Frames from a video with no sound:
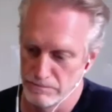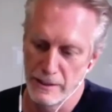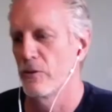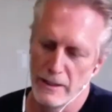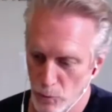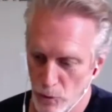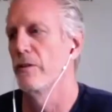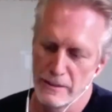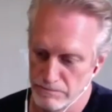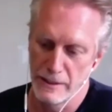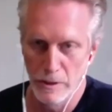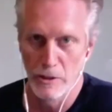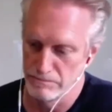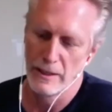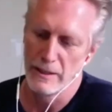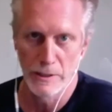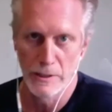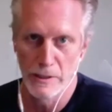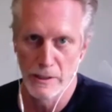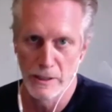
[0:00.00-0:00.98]
welcome to the
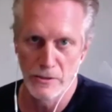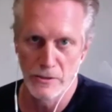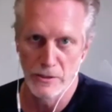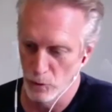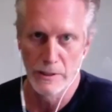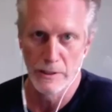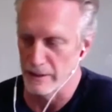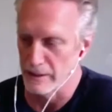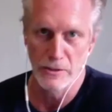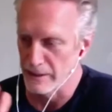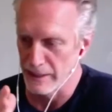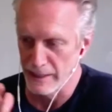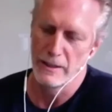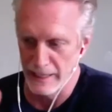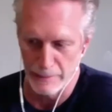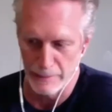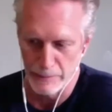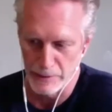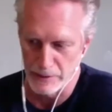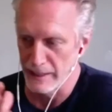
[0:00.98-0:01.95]
human condition like that
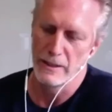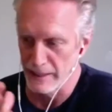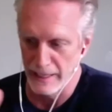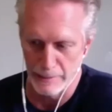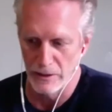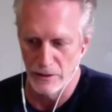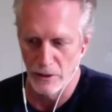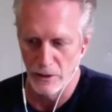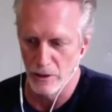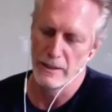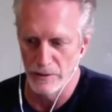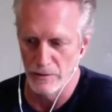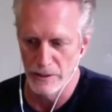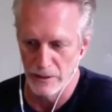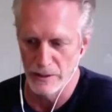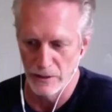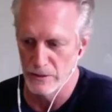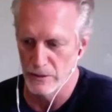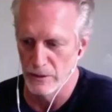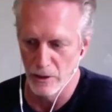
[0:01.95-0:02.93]
happens uh, all of
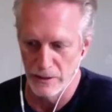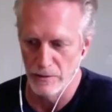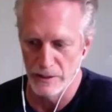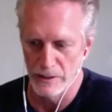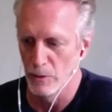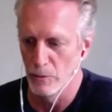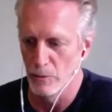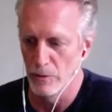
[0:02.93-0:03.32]
right us